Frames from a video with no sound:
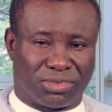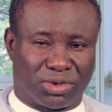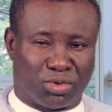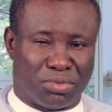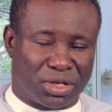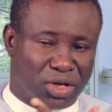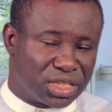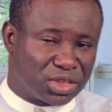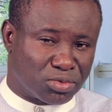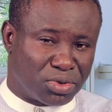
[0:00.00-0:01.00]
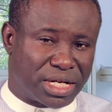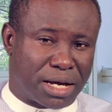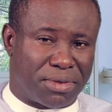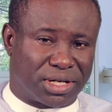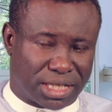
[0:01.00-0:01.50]
You may not need to bother
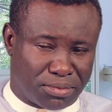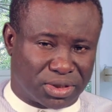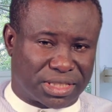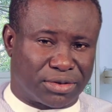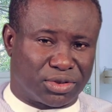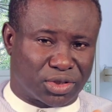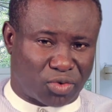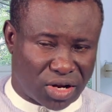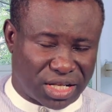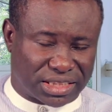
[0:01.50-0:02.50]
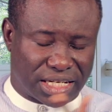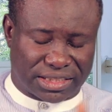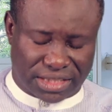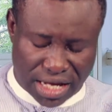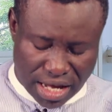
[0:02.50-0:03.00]
about that, but I'll just quickly say
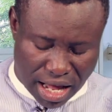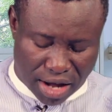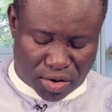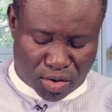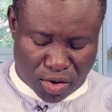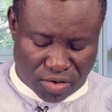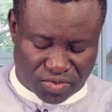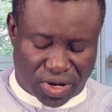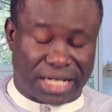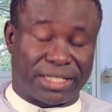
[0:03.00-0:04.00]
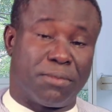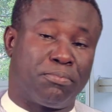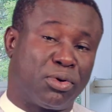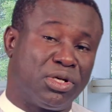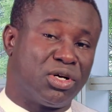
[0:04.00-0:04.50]
it and go off. And then
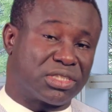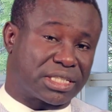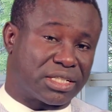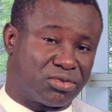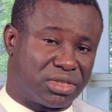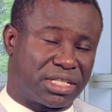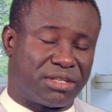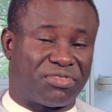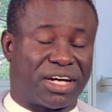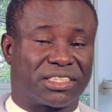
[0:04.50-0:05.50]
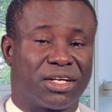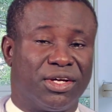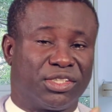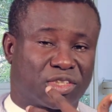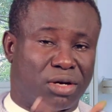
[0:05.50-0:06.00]
polyunsaturated fats.
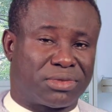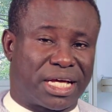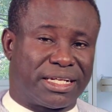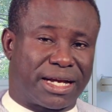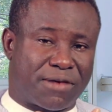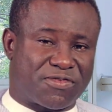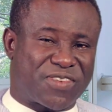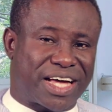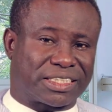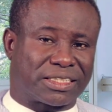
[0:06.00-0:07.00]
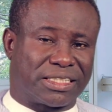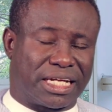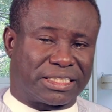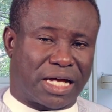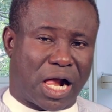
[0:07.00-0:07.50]
Sometimes there are fats
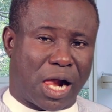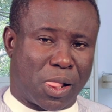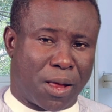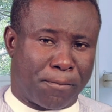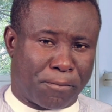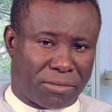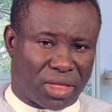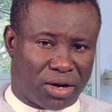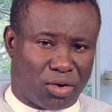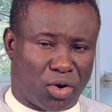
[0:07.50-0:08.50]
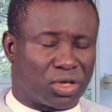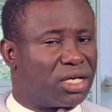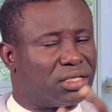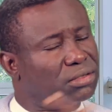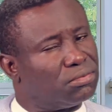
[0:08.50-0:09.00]
that are,
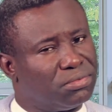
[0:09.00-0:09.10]
okay,